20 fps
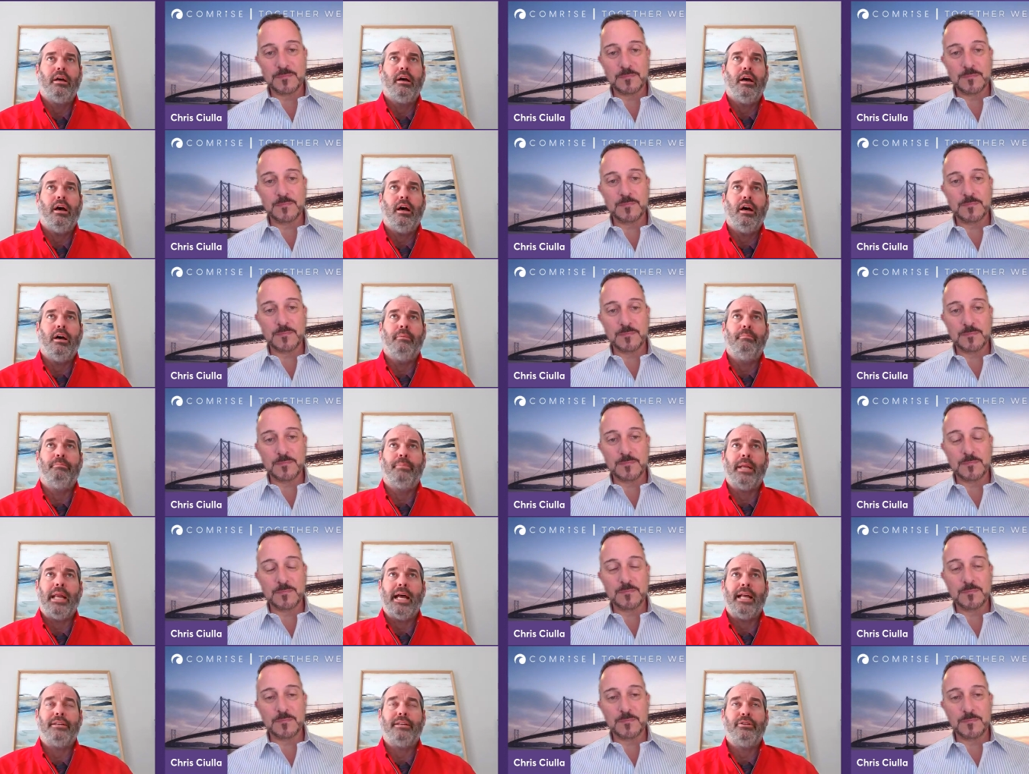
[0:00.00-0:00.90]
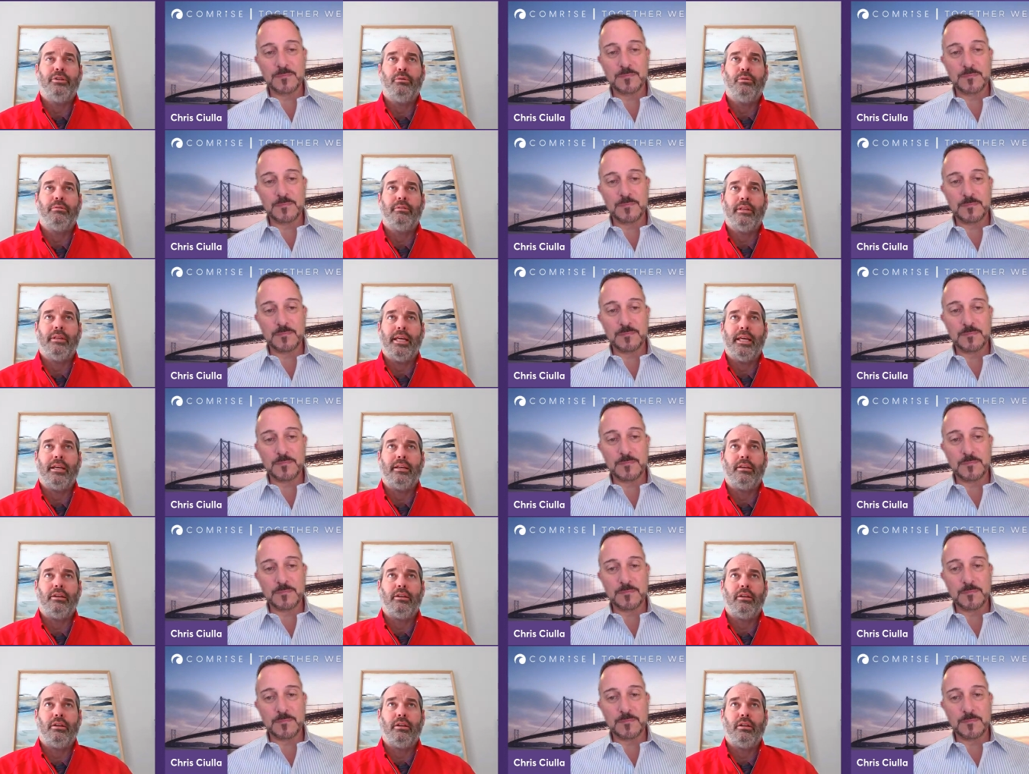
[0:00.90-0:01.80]
Speaker 1: um, but I do
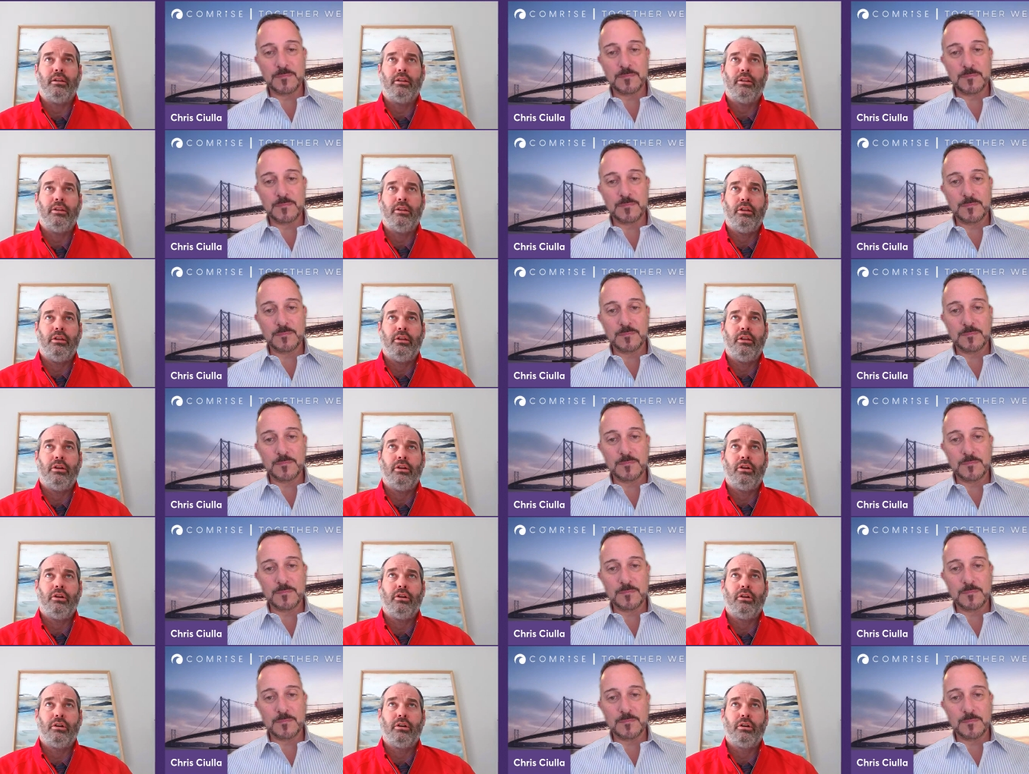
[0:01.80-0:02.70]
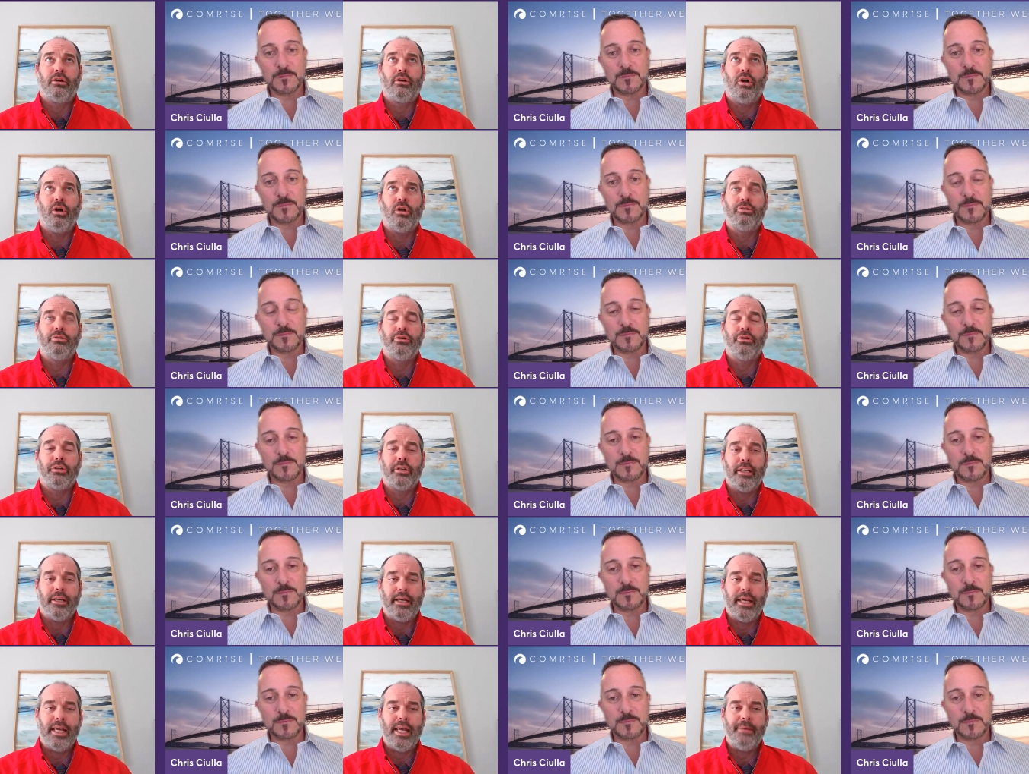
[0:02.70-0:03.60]
think that your culture
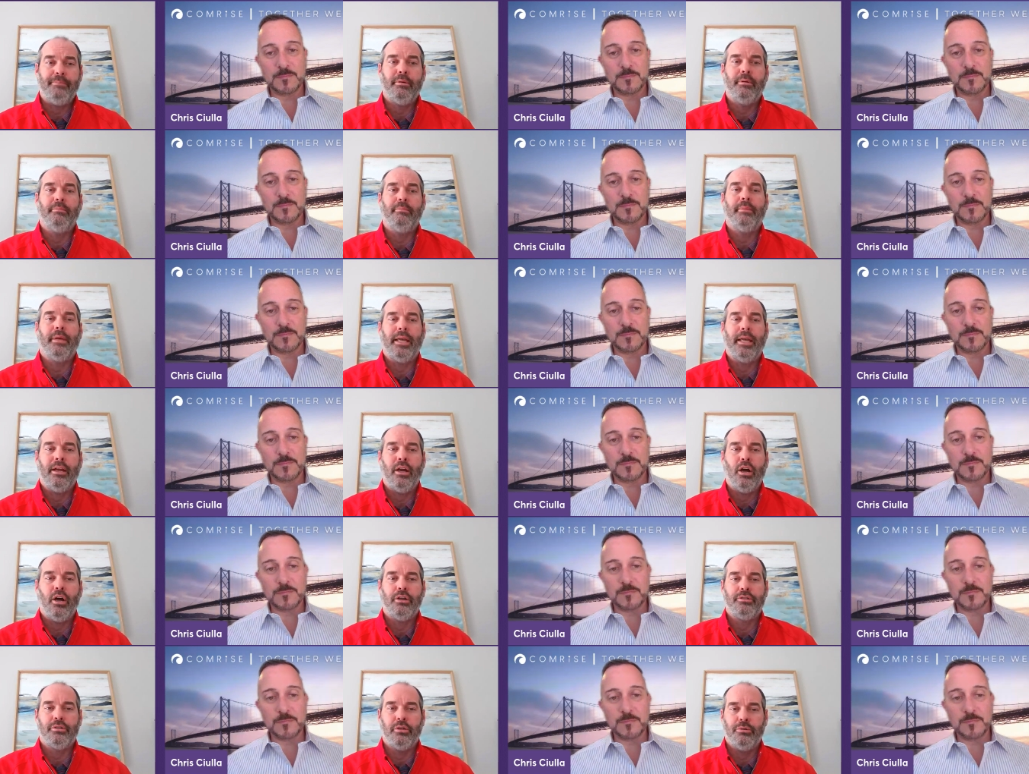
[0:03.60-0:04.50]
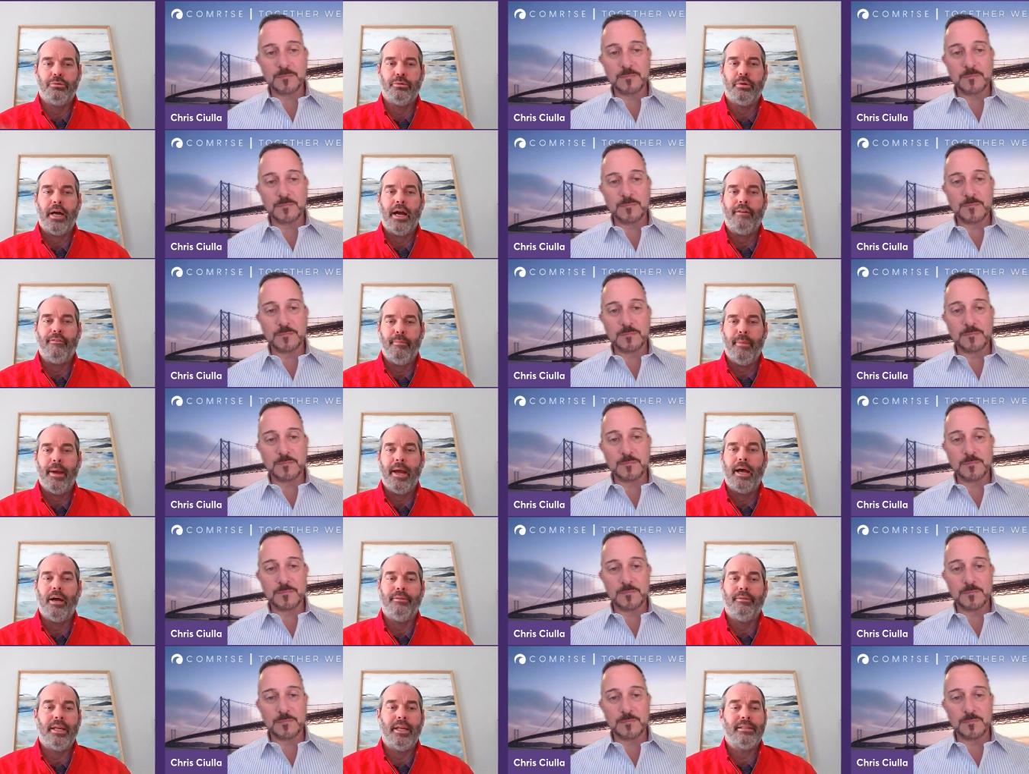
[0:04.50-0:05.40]
can keep them and also drive them
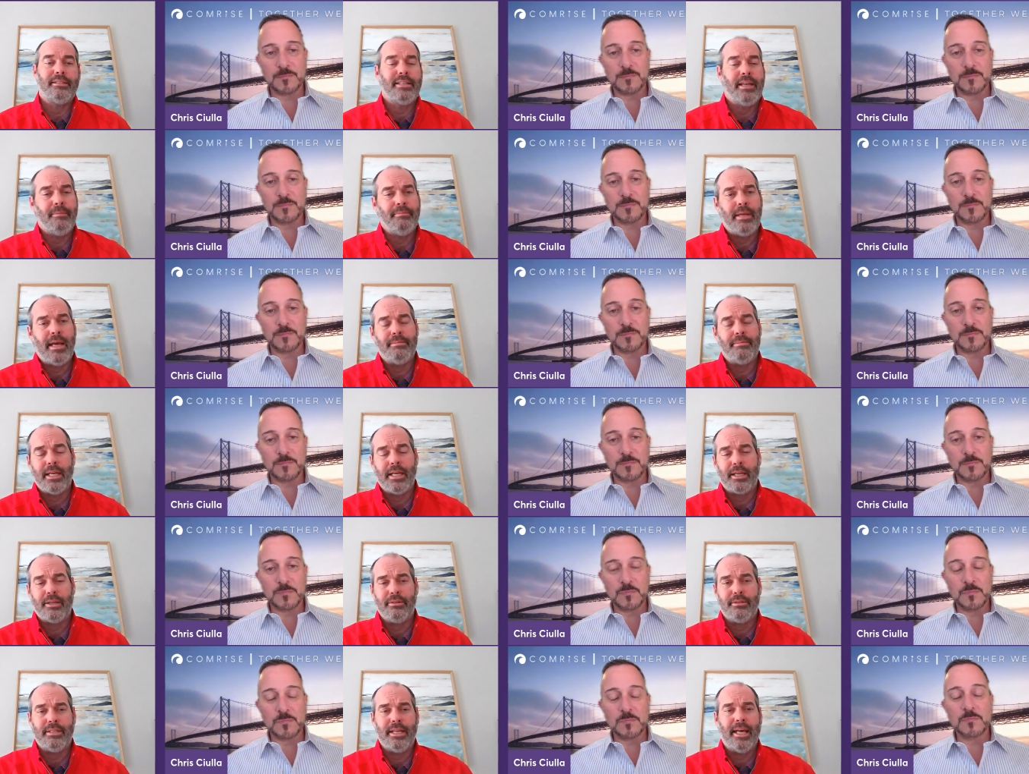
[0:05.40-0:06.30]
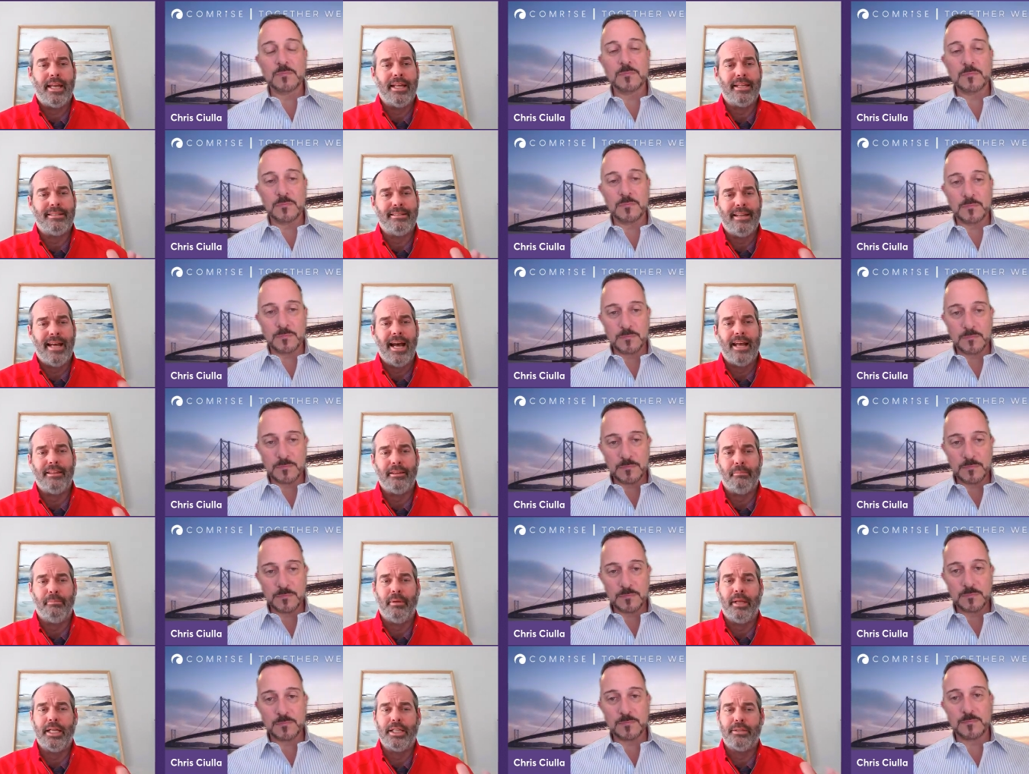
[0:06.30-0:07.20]
out. And sometimes, like you said, it's not
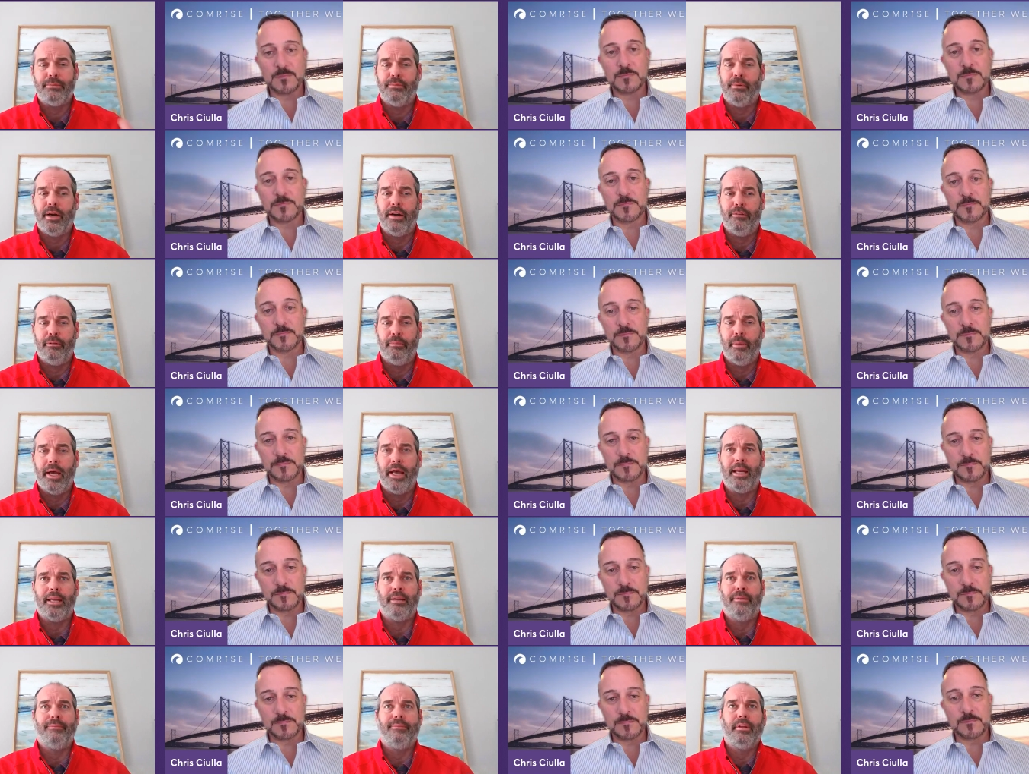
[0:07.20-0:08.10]
the place for everybody.